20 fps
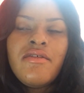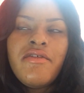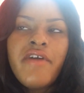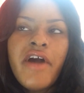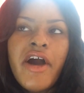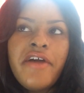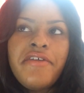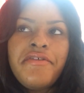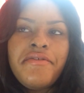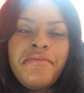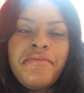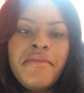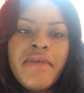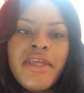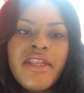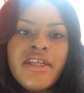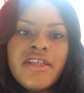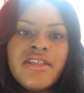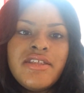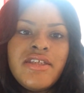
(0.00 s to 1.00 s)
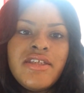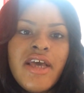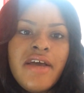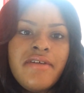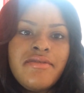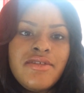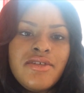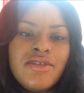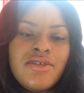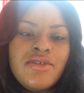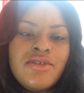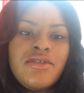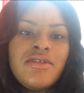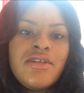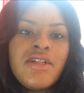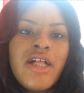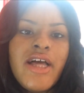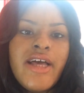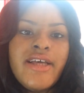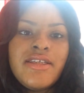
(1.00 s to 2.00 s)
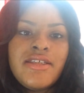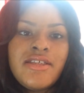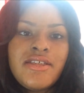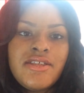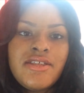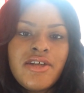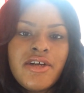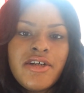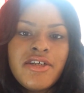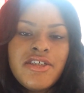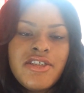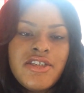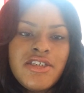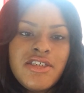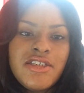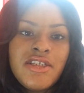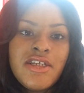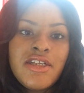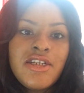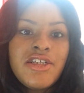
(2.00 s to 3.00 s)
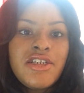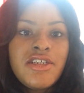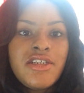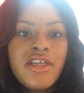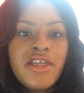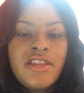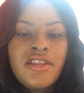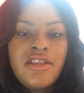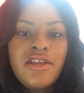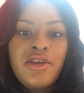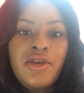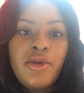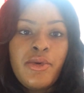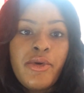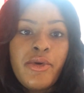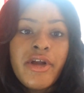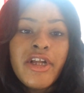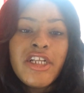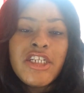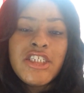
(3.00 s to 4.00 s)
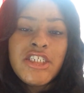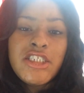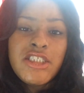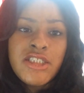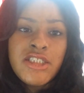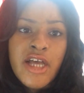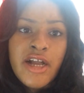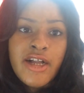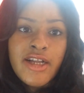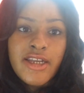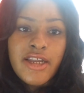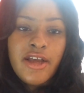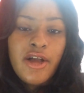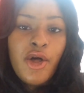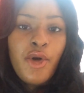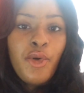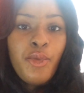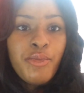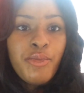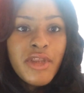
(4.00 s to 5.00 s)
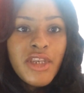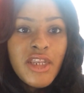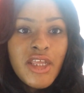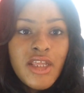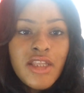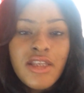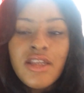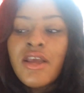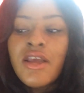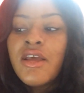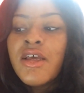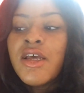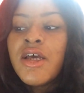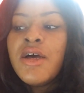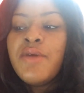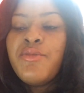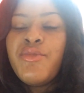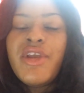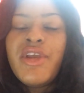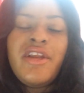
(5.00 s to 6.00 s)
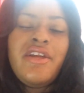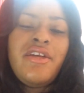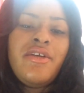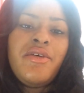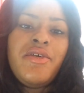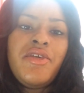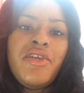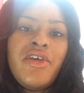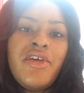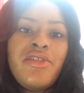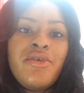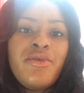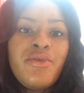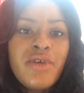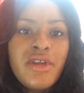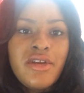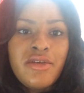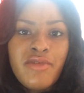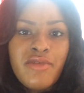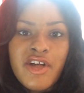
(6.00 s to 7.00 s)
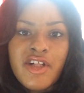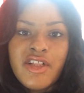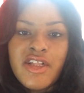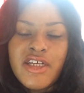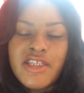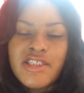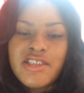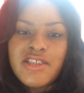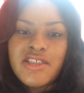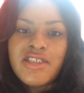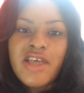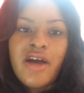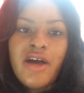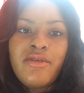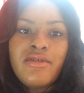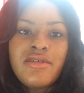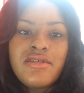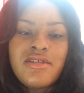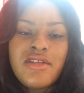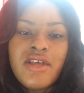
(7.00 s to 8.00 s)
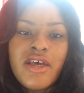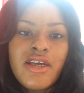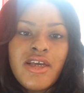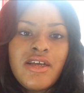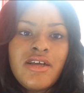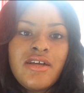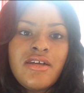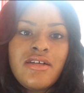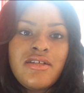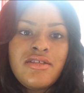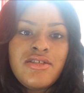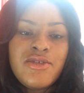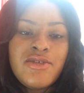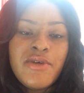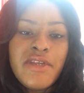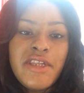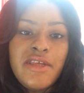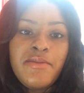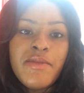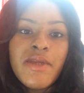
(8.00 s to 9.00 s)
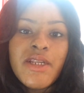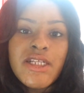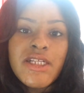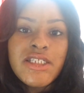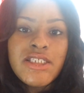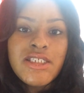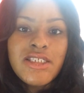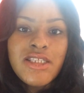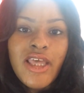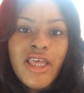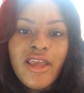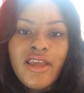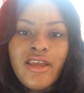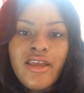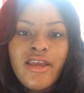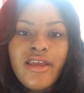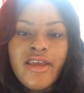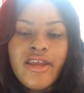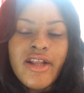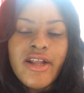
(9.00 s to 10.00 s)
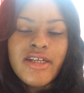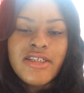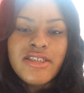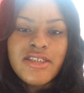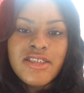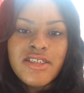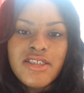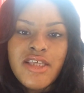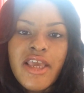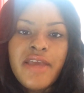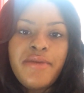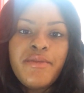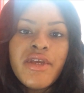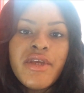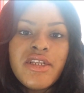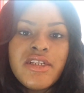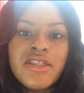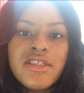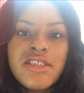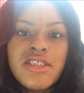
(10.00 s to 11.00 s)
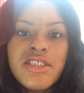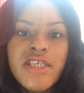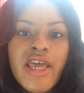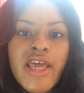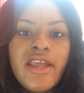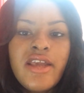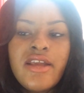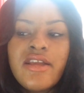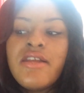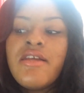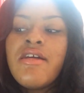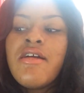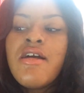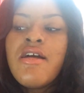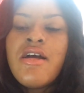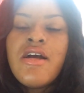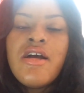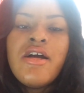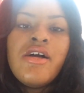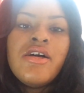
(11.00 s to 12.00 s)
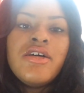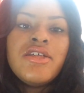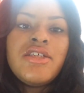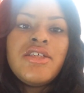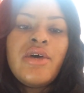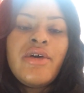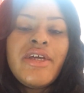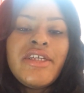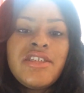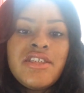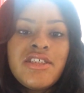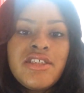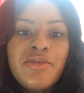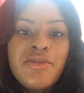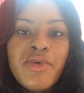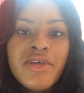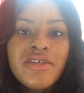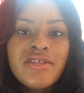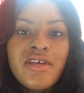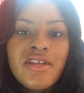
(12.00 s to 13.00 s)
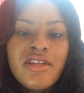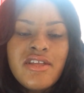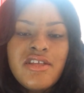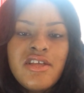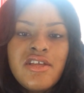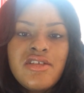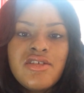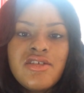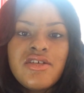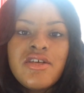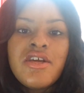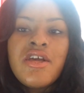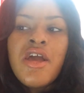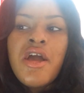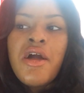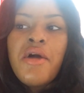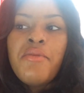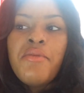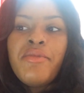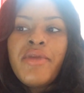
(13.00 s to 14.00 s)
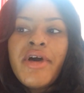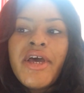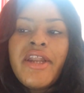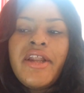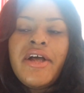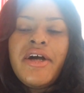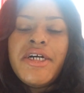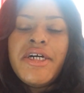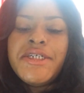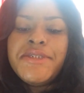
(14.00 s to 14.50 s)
5 minutes after class starts, she's gonna shut the door and she's not gonna open it. But I know another one of my classes, I was like 20 minutes late and I just came in and sat in. So it just depends on the teacher. But